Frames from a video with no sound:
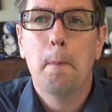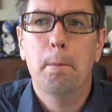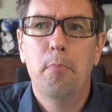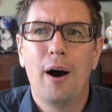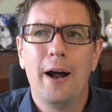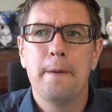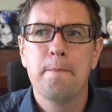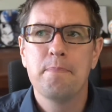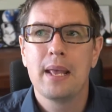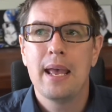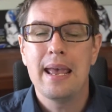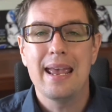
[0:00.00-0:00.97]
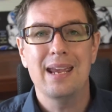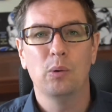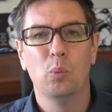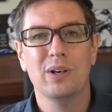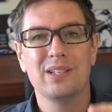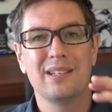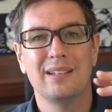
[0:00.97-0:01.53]
But it
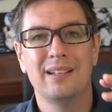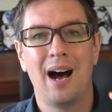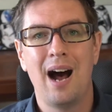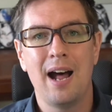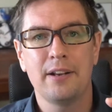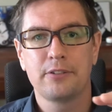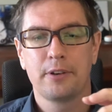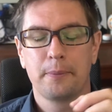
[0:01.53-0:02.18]
was not,